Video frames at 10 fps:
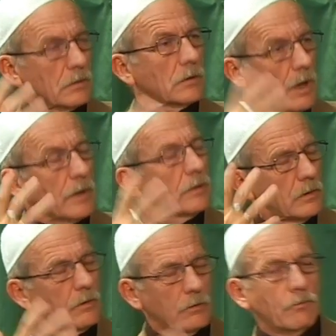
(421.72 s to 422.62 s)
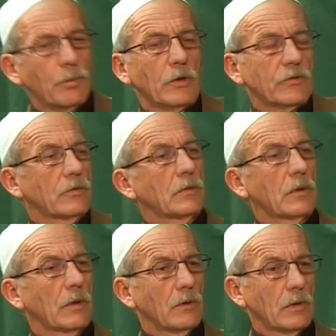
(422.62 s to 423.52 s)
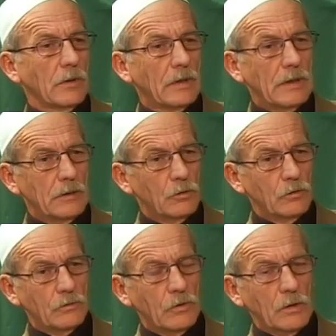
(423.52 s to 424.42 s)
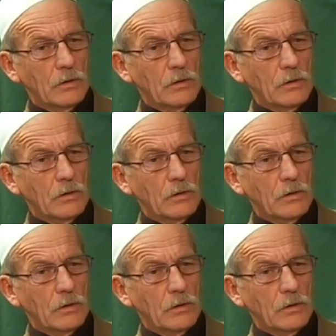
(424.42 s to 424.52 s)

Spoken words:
kind of person, and the Hindus.